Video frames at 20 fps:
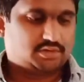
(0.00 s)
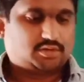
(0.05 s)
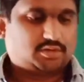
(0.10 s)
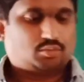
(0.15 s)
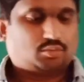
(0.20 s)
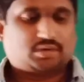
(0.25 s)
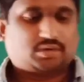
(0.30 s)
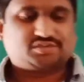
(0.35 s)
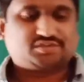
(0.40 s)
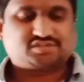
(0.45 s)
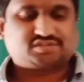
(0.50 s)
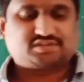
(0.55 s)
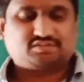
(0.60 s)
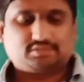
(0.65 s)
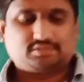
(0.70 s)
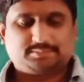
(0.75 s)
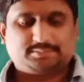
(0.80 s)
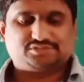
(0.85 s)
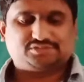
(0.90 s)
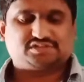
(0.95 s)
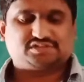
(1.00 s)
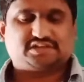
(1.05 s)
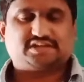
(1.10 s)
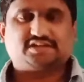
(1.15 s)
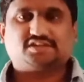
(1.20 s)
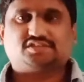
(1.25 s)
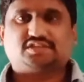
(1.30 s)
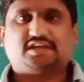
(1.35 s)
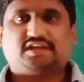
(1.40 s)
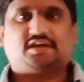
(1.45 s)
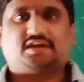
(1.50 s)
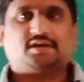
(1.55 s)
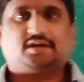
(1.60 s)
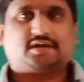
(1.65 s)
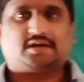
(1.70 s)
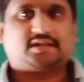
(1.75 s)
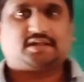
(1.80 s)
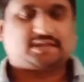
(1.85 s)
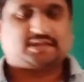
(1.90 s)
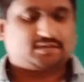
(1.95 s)
What is given means at
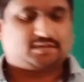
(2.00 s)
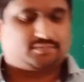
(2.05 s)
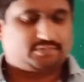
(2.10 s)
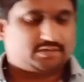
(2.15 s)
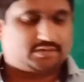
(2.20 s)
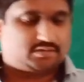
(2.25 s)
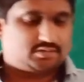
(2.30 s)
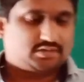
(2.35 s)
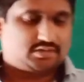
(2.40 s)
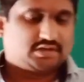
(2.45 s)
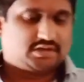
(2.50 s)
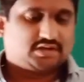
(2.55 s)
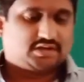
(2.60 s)
300 Kelvin,